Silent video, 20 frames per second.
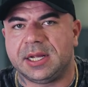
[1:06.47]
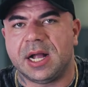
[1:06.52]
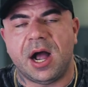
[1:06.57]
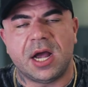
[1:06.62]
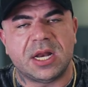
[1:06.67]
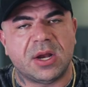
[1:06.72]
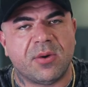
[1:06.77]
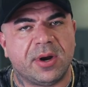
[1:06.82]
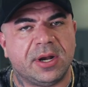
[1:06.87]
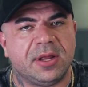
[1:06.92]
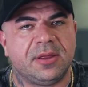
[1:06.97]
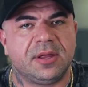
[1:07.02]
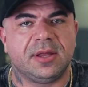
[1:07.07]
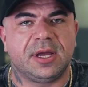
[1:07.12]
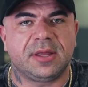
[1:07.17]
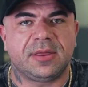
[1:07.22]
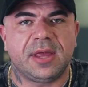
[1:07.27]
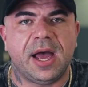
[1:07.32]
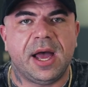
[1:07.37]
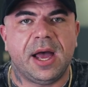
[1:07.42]
gyno or anything
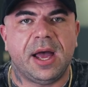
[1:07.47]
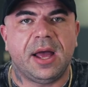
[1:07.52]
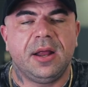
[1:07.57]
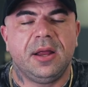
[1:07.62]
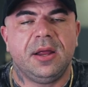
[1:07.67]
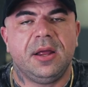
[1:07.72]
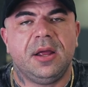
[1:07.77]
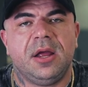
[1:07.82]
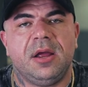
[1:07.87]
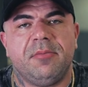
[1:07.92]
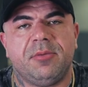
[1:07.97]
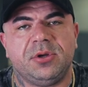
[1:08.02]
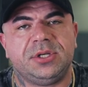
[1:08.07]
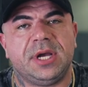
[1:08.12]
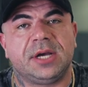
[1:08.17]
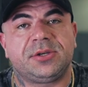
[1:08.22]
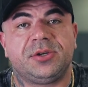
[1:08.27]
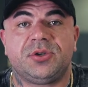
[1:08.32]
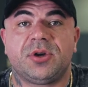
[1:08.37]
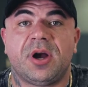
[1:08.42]
like that, but
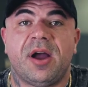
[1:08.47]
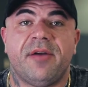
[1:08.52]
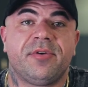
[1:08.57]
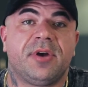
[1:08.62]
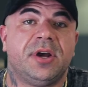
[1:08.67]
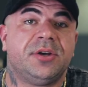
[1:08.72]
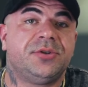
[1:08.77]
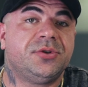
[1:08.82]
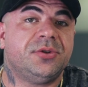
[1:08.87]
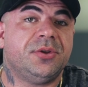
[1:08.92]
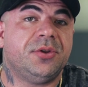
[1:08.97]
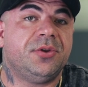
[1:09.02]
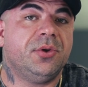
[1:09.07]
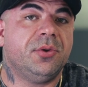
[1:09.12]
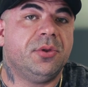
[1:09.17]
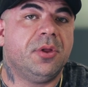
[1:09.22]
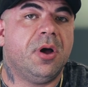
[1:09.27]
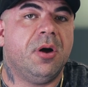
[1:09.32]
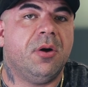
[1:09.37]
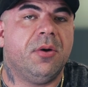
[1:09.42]
you actually drive your estrogen
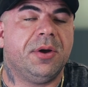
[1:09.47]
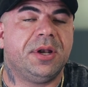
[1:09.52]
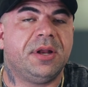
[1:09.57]
too low.